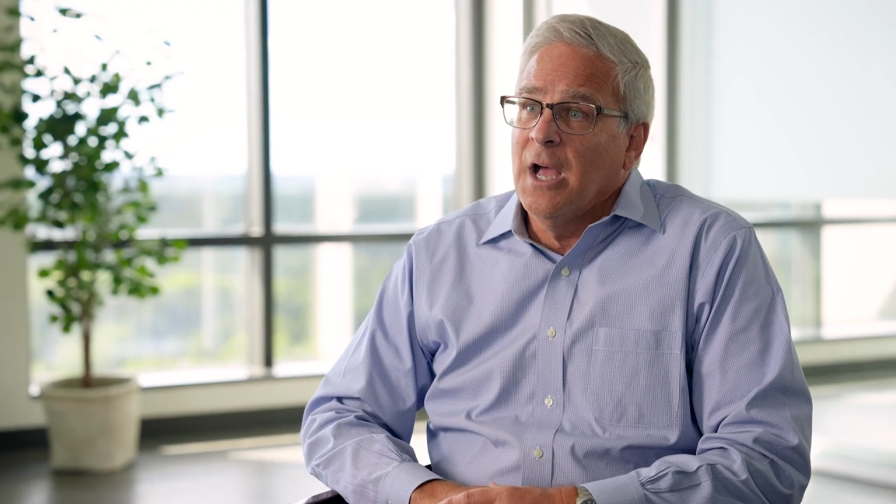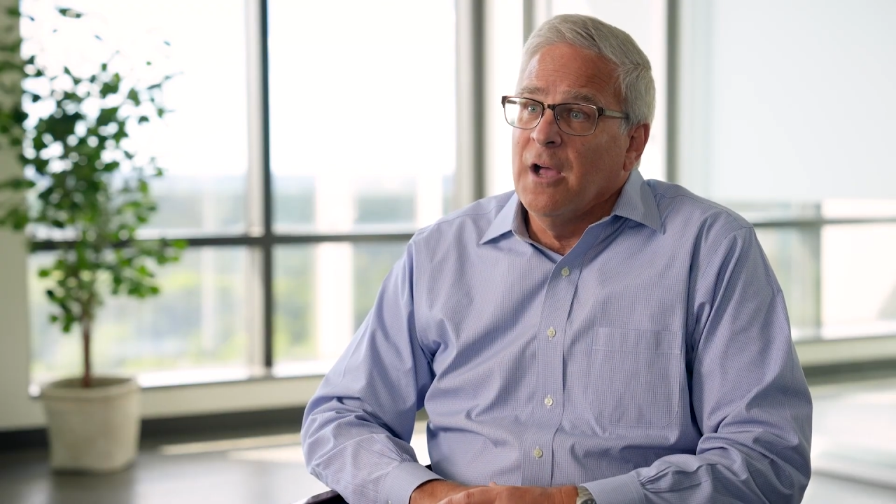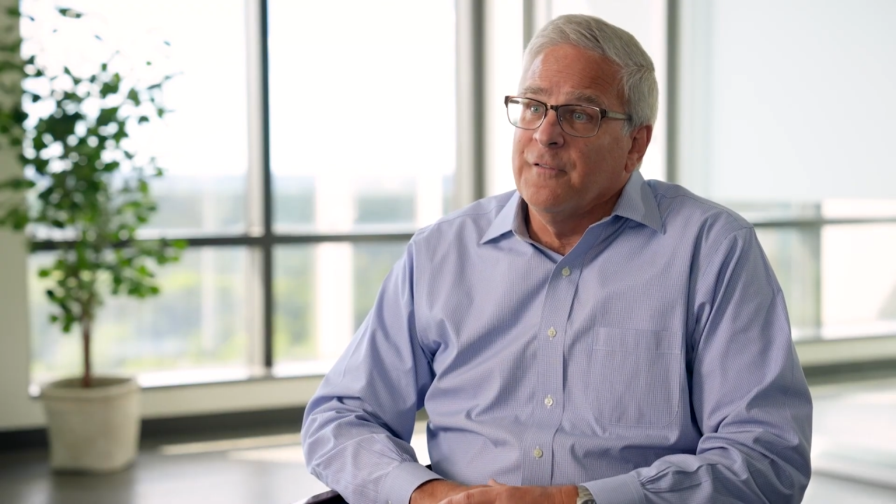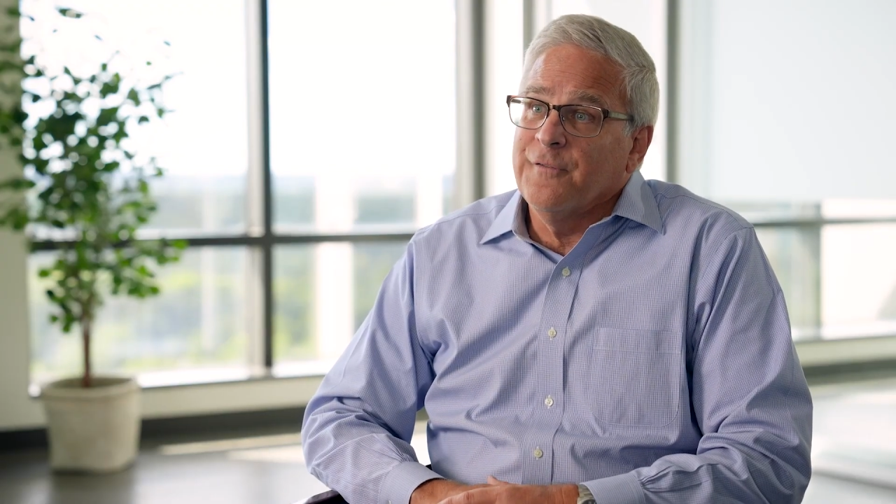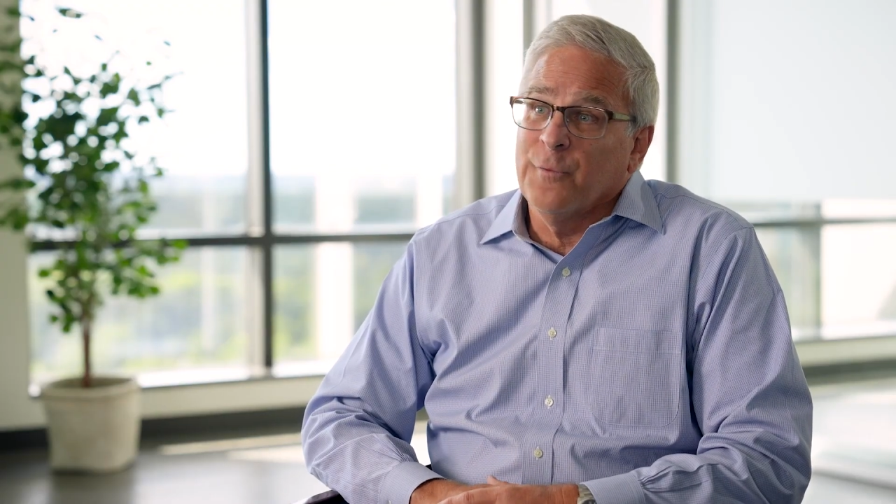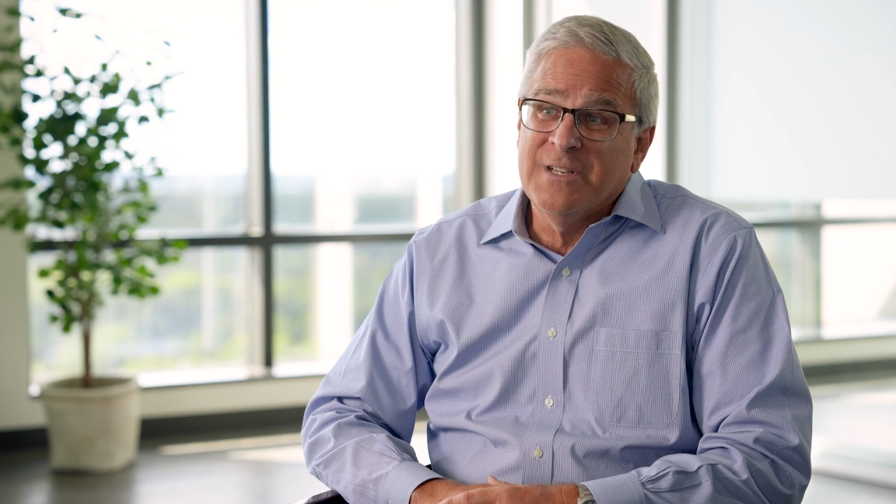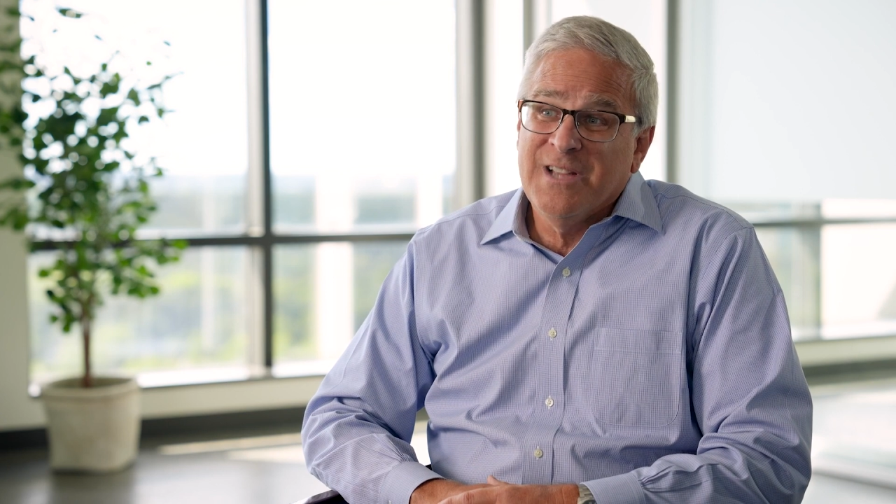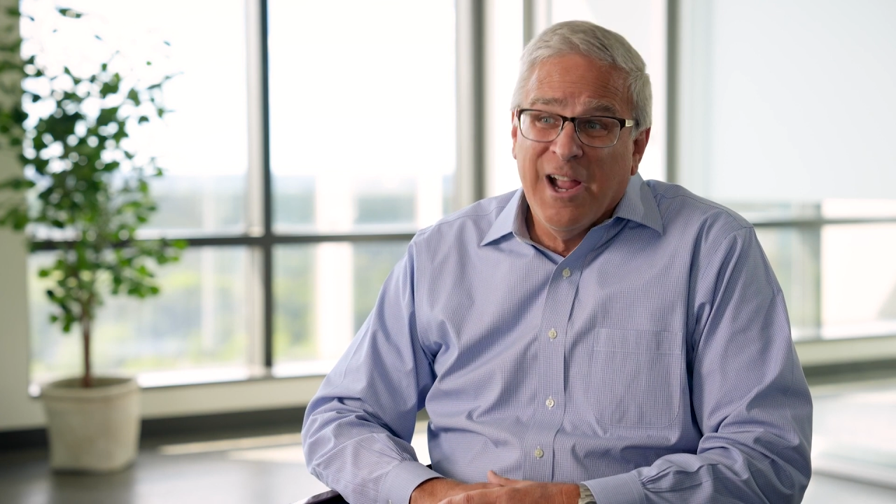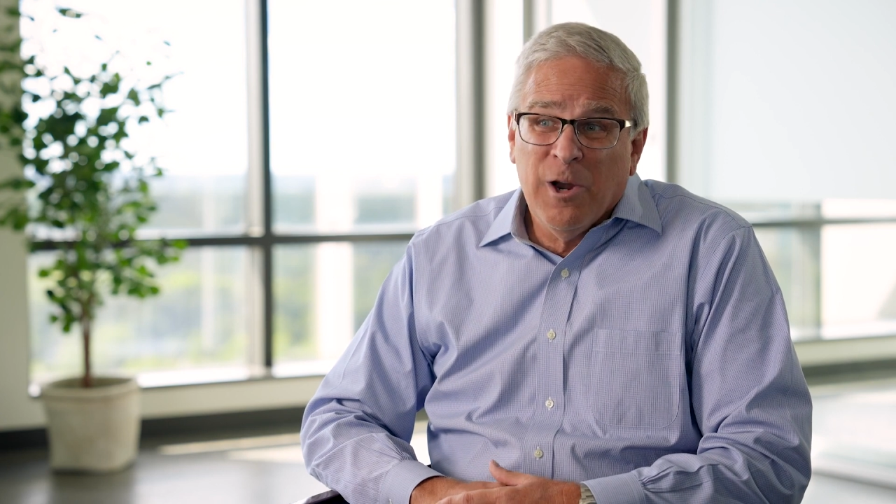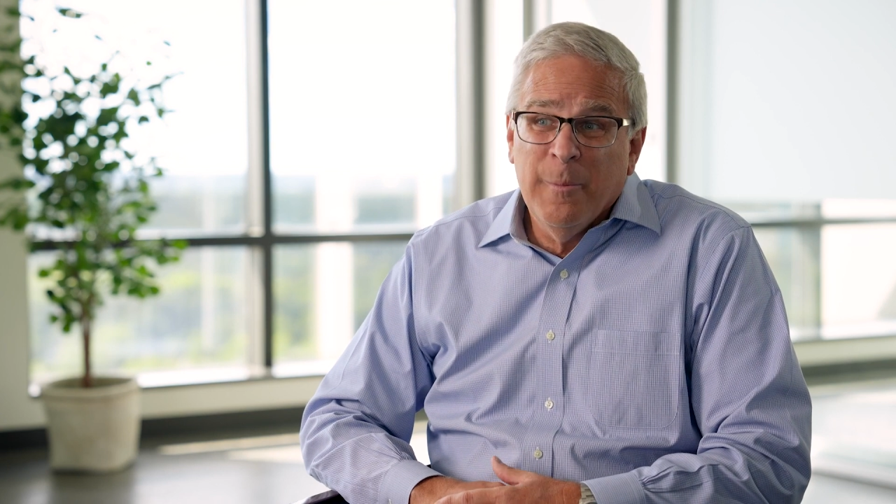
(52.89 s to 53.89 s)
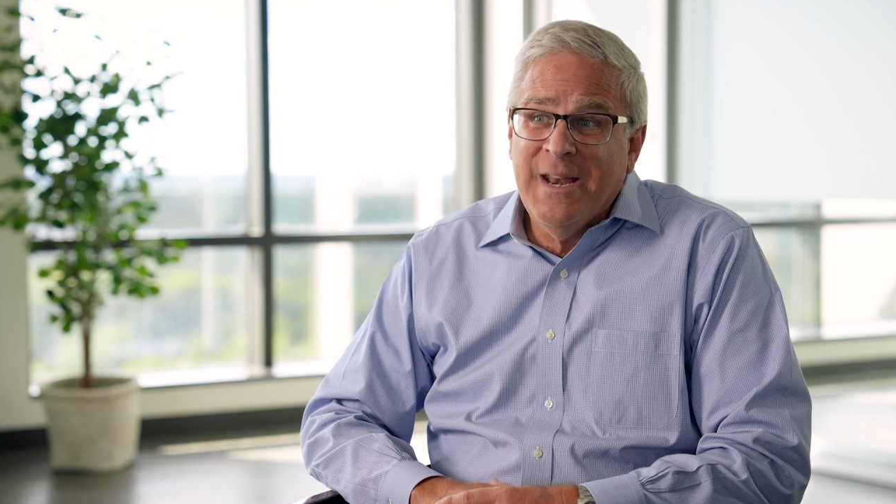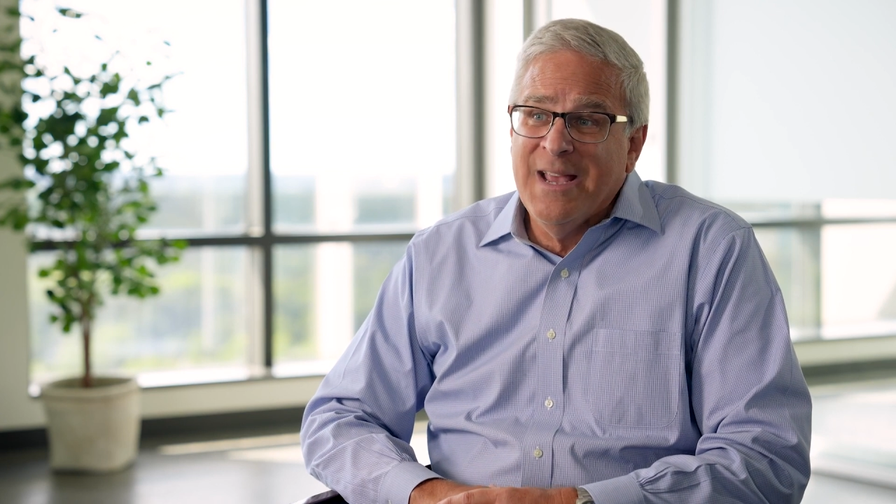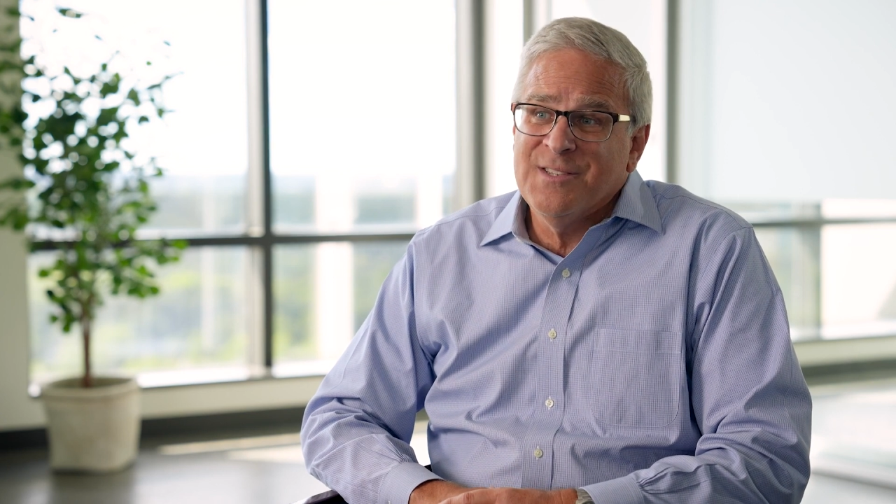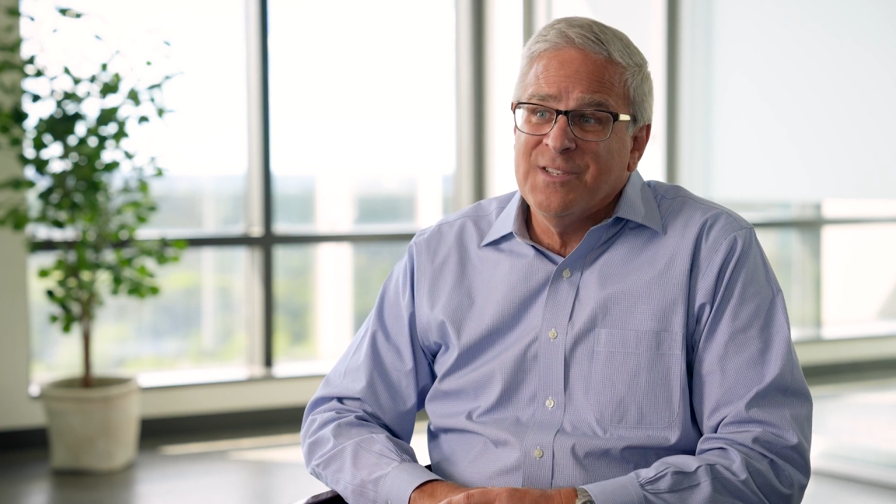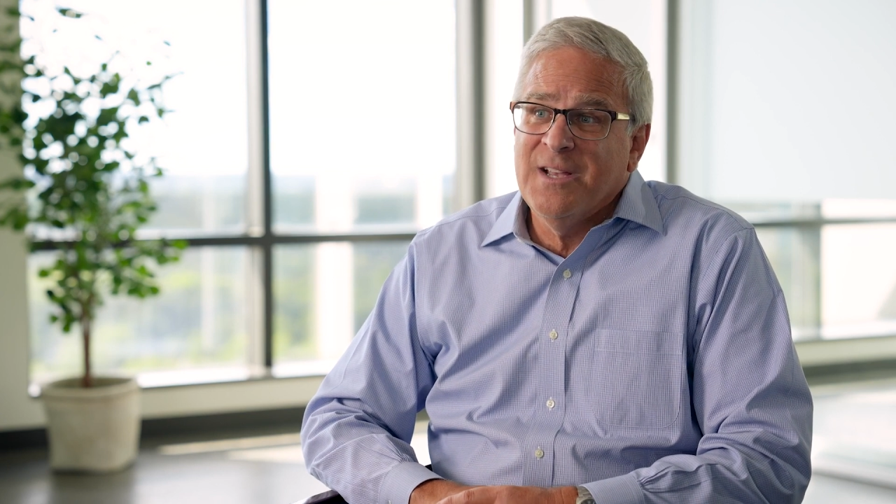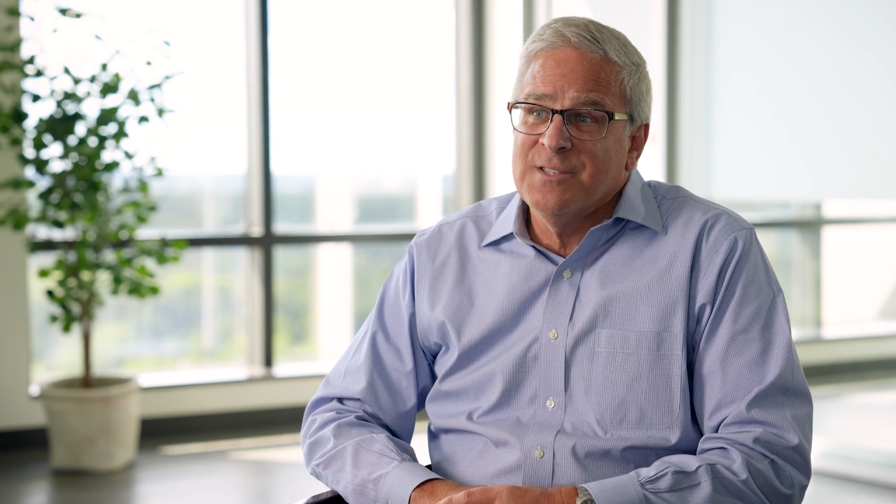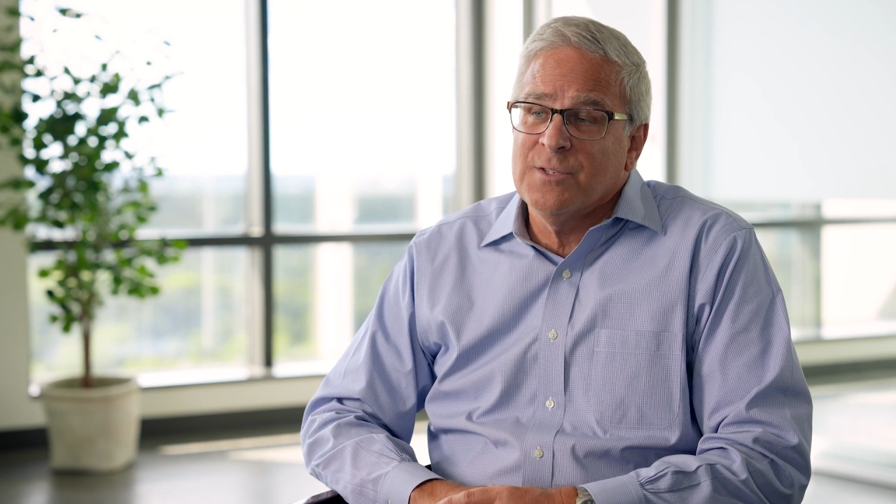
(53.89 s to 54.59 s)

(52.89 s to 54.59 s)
of retirement assets,